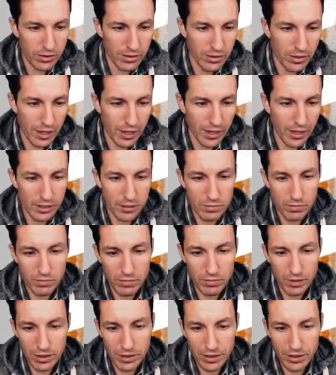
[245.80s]
Is that how you,
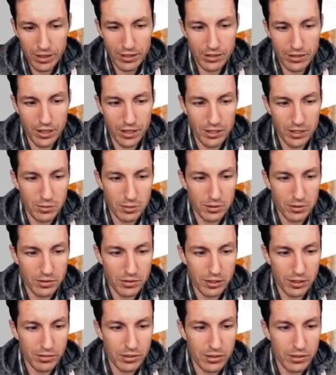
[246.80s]
I think that's how you spell
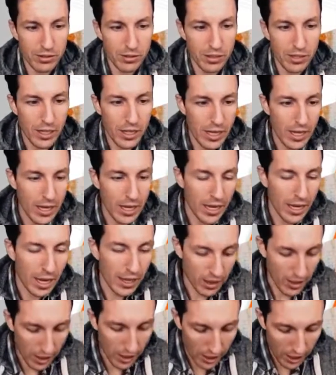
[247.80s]
Stevens.
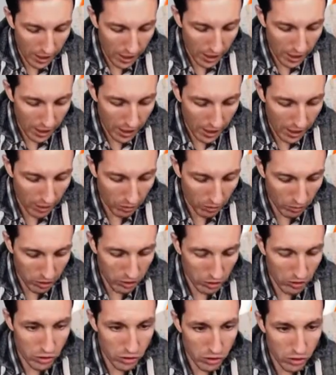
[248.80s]
And then we'll
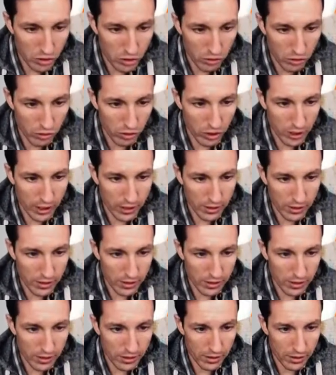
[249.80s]
do
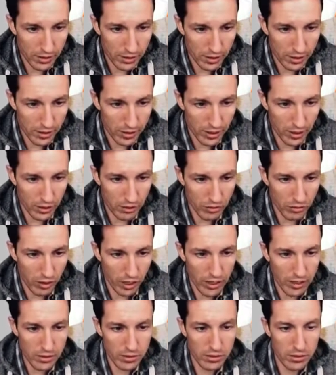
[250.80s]
street
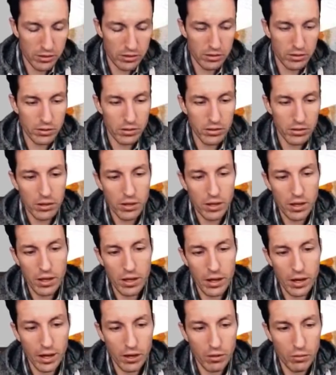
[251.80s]
address,
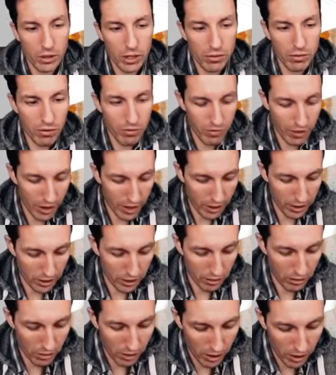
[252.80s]
and we'll give a
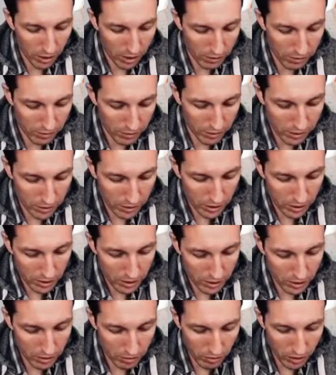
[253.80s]
value of
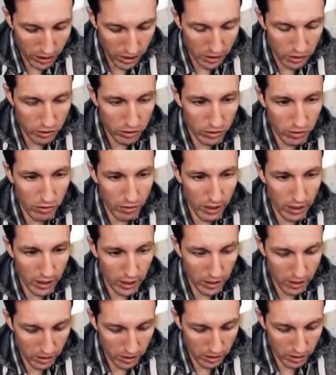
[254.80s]

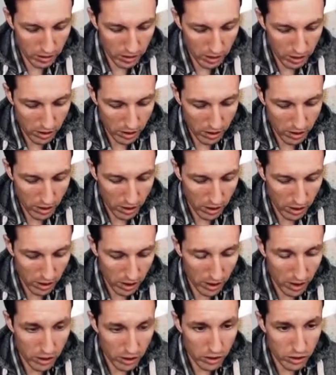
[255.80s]
6328
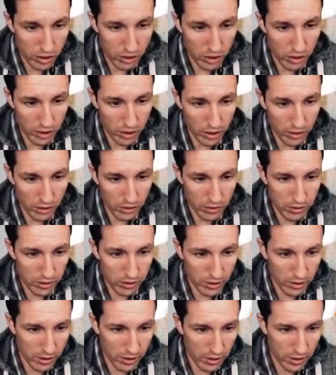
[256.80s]

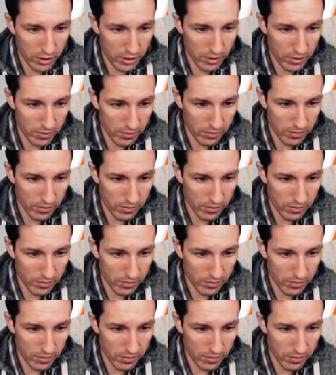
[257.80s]
Shelton